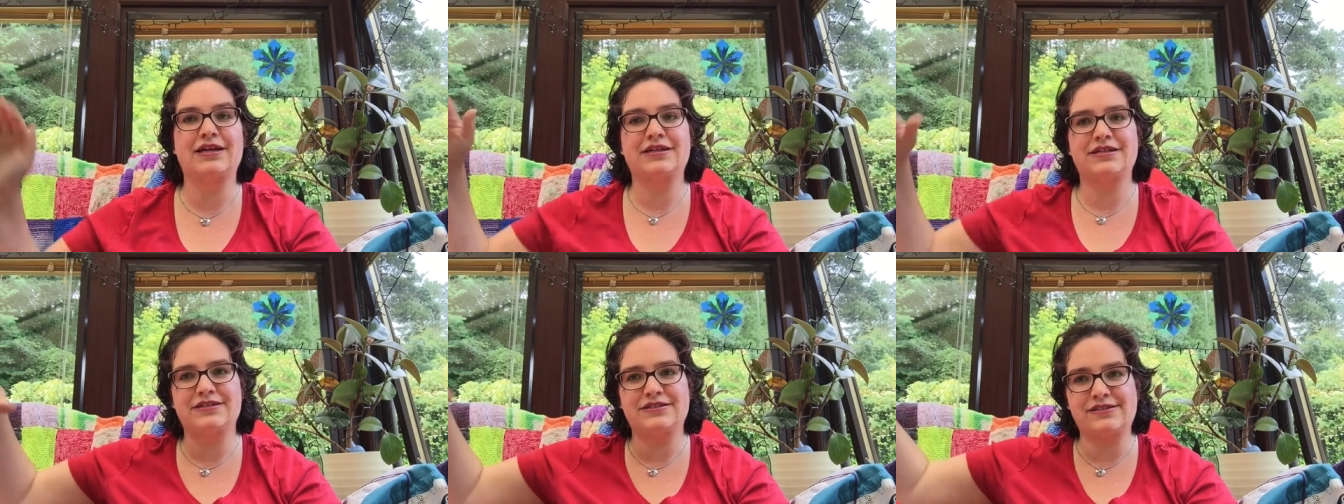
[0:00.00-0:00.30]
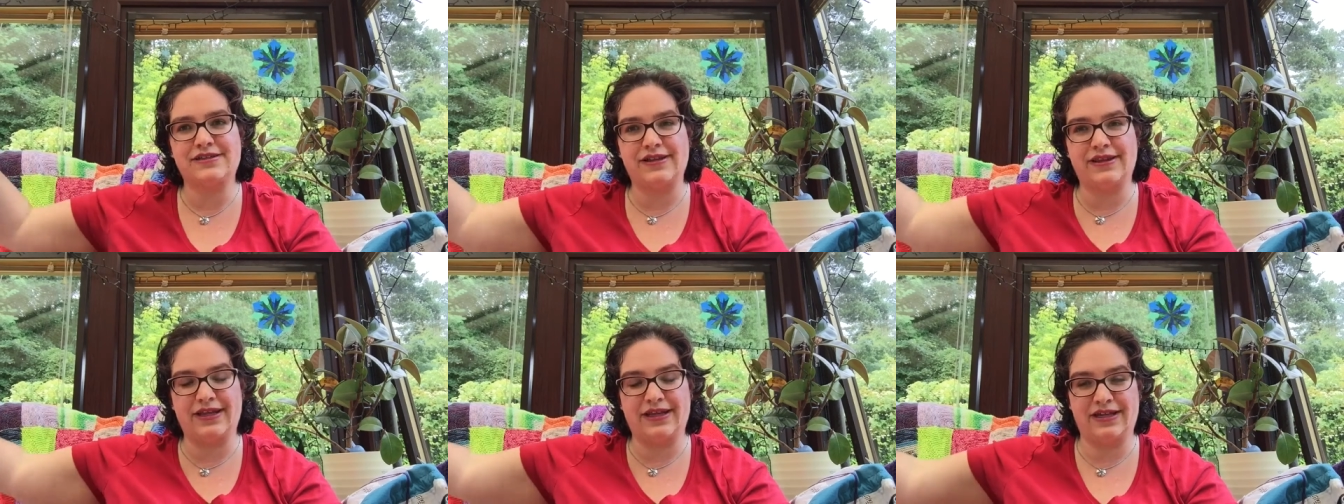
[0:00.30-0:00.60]
So
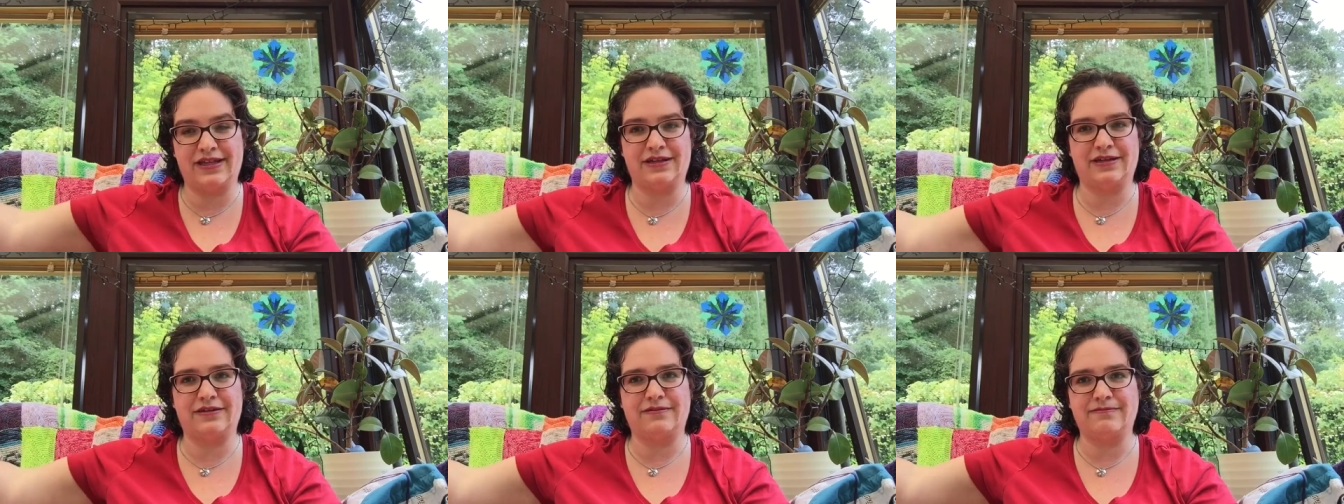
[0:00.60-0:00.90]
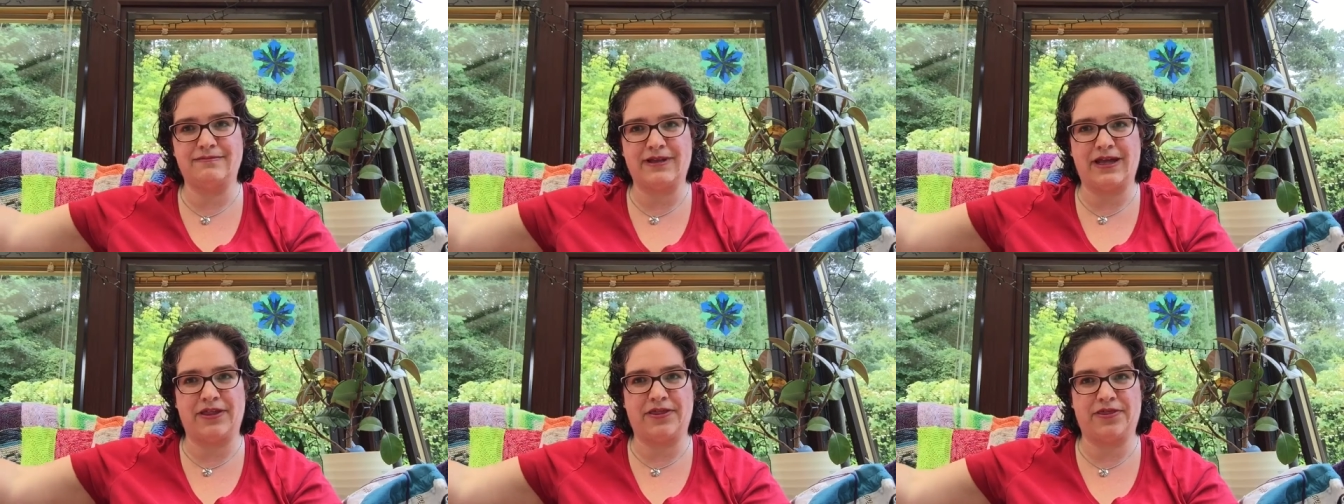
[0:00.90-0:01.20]
then
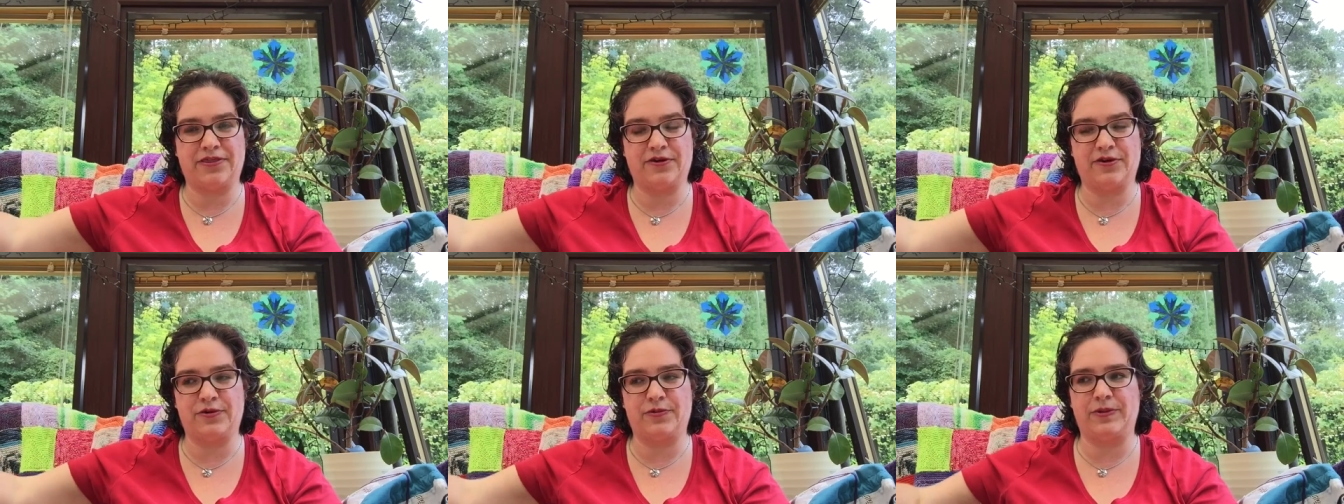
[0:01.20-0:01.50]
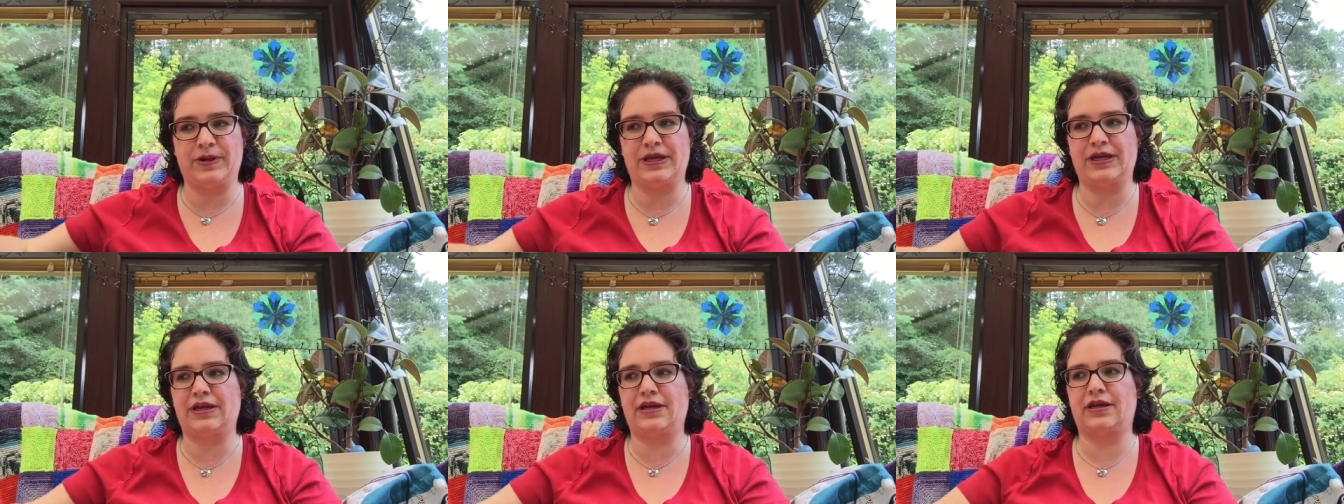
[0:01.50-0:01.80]
that 3rd
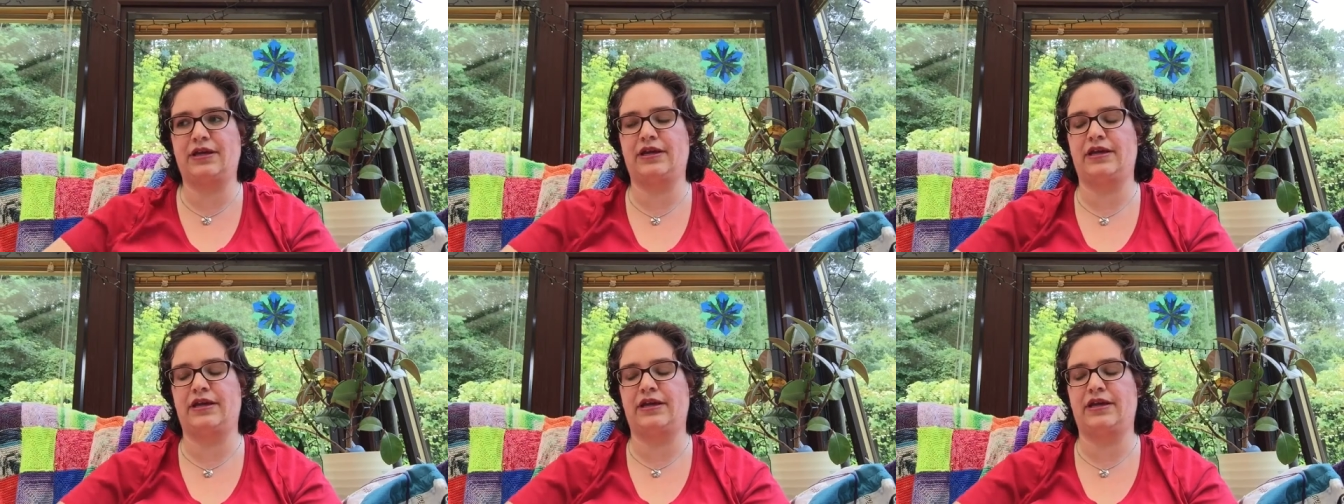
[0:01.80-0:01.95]
week